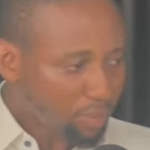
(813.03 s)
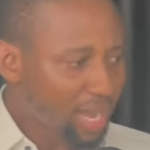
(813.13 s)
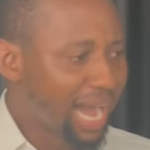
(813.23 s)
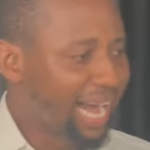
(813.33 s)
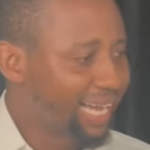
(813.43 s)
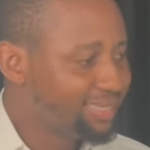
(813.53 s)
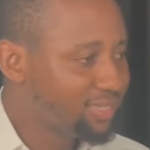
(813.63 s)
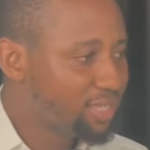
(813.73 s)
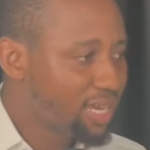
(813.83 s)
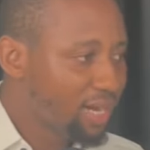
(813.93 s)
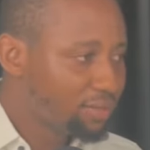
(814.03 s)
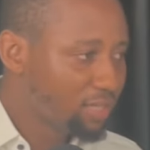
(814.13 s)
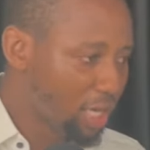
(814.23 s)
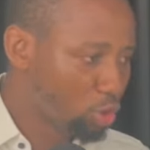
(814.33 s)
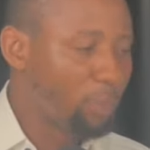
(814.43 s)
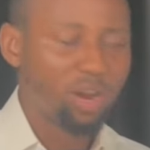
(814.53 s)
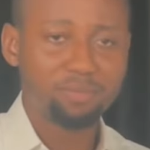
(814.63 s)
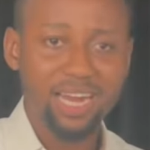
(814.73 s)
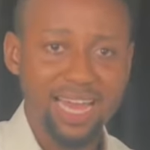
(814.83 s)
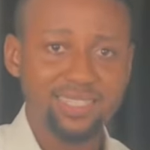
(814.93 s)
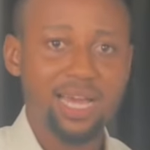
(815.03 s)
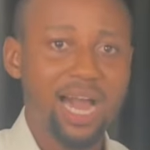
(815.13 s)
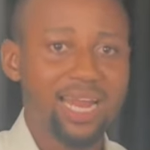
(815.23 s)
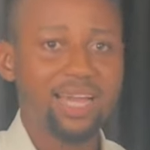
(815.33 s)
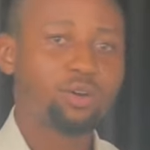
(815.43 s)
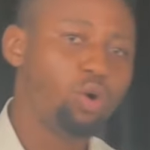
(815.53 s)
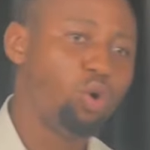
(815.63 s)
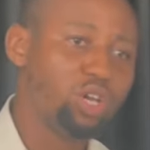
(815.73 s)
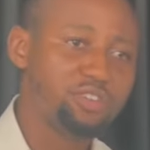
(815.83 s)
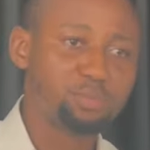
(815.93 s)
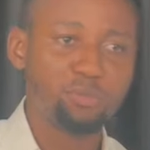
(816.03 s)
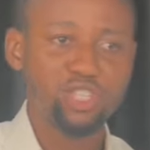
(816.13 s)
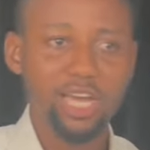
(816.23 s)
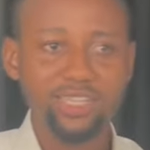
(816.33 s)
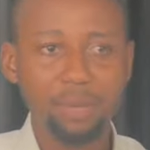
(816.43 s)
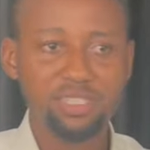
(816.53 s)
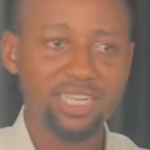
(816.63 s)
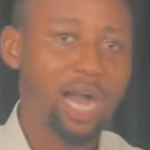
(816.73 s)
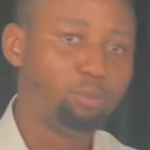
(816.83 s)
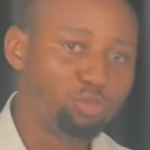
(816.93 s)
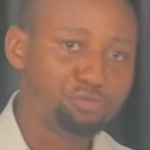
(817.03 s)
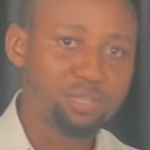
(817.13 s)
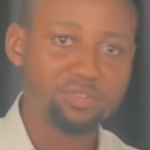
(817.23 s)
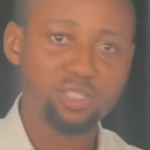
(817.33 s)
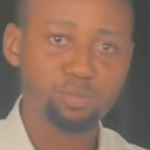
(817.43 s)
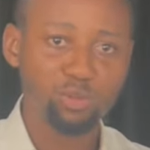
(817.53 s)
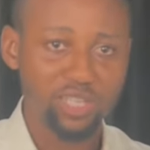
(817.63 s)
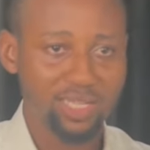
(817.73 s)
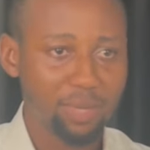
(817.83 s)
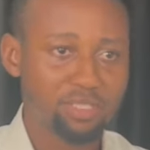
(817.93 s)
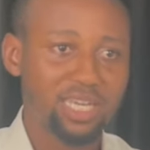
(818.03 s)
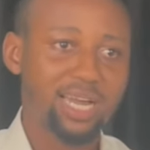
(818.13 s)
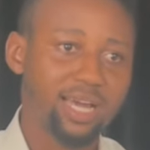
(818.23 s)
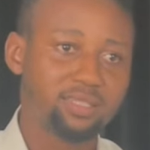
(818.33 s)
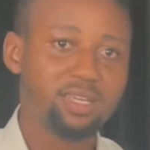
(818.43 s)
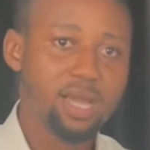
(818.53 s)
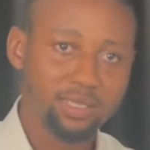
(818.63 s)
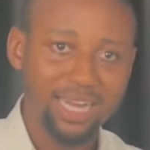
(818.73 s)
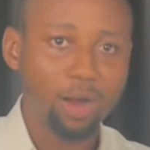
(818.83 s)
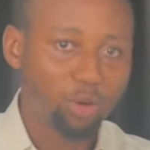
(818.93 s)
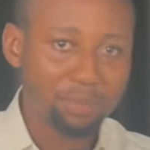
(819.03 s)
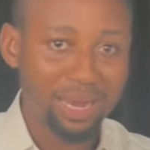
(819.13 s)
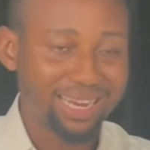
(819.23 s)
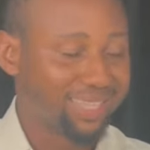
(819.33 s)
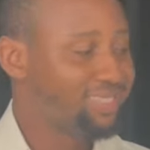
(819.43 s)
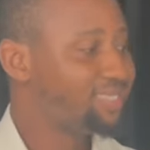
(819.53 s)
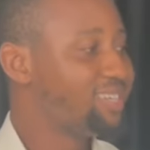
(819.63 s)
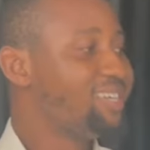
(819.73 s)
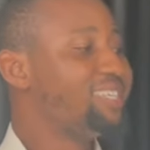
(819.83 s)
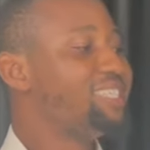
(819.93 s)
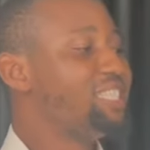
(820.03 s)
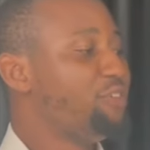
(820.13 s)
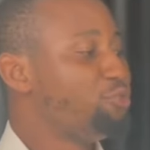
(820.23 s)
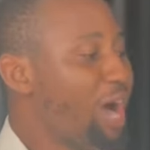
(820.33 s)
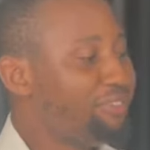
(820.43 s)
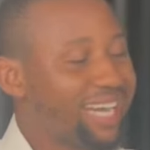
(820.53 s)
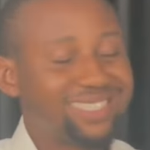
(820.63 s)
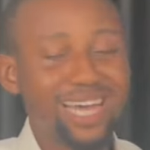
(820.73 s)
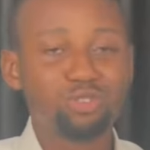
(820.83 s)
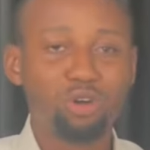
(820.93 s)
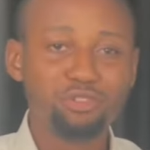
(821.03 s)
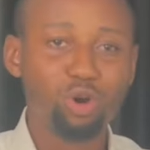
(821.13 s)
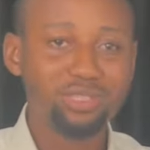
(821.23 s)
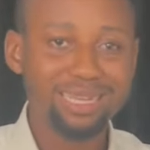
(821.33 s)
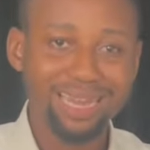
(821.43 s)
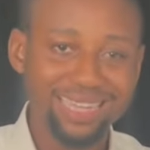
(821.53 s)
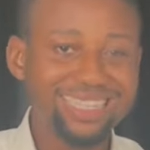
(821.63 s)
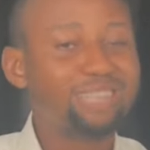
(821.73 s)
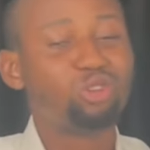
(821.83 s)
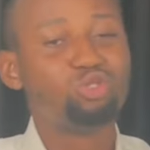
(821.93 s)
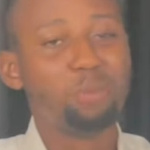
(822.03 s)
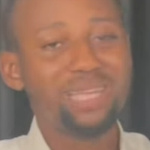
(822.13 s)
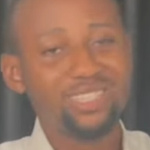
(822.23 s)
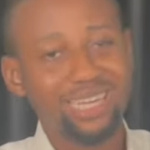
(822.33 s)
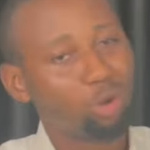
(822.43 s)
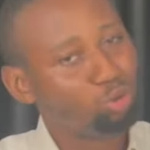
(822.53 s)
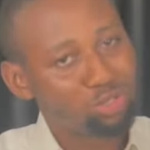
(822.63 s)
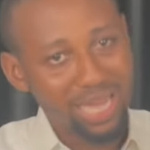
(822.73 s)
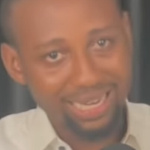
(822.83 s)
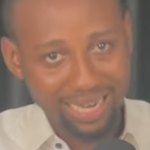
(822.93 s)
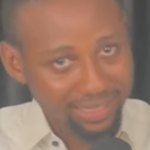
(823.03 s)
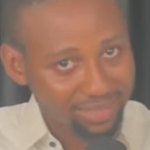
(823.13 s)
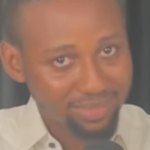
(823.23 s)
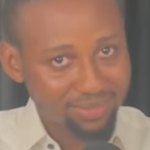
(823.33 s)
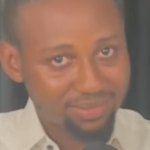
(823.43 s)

and a couple of clients are like, oh, if it's provisional, that means they can move me. If it's provisional, that means they can collect my land. If you have a registered survey on a land, that does not mean that you cannot lose that land.